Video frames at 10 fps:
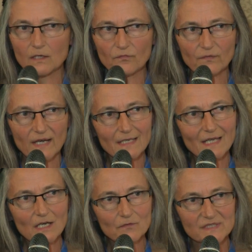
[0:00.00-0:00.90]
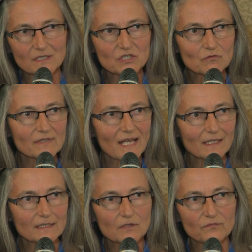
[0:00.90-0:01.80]
if I have such a
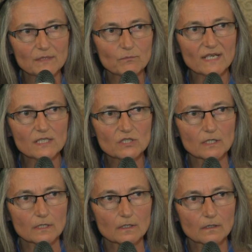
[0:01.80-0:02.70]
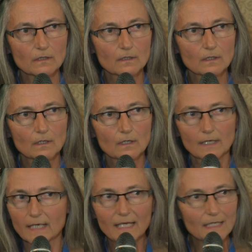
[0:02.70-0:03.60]
reactive depression,
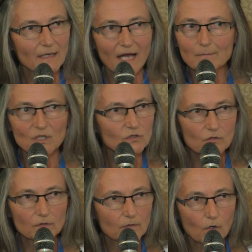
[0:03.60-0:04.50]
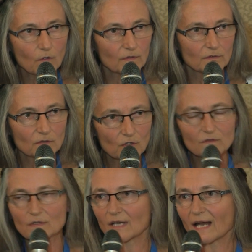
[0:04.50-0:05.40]
I do
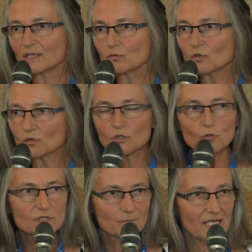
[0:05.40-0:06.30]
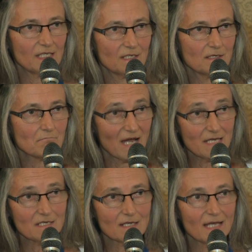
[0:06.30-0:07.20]
not lose my
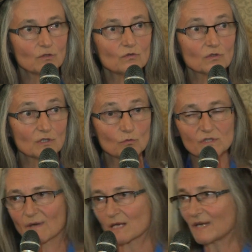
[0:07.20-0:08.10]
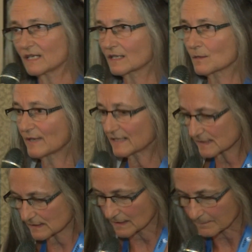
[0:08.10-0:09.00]
mind. I do not lose my mental
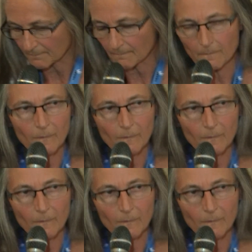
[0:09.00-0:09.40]
capacity.